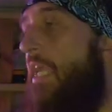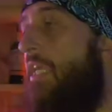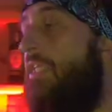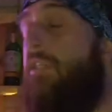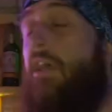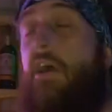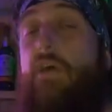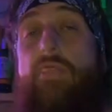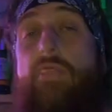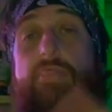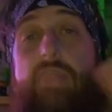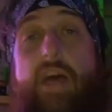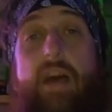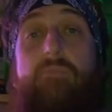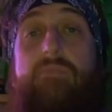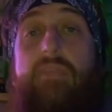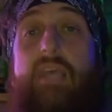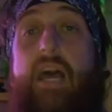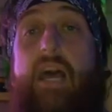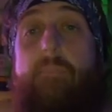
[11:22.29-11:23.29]
So
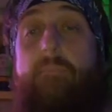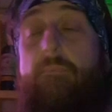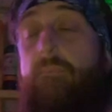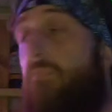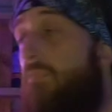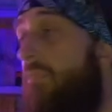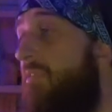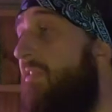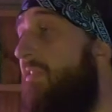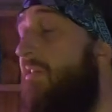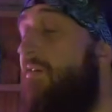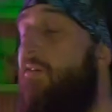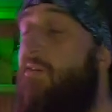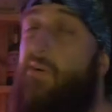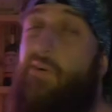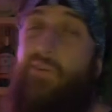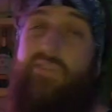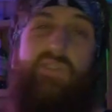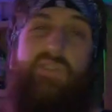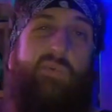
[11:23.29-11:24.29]
thumbs up,
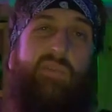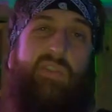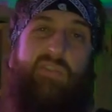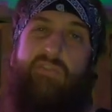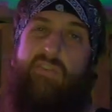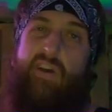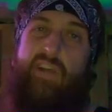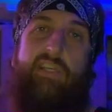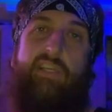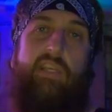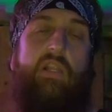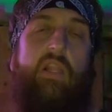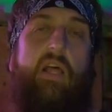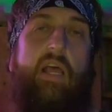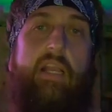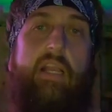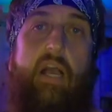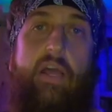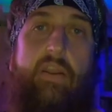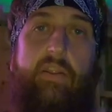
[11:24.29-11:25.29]
or do what the fuck you
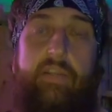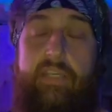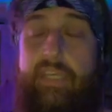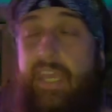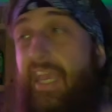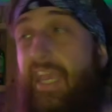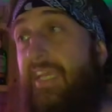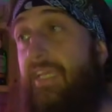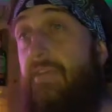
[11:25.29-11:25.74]
like, I don't care.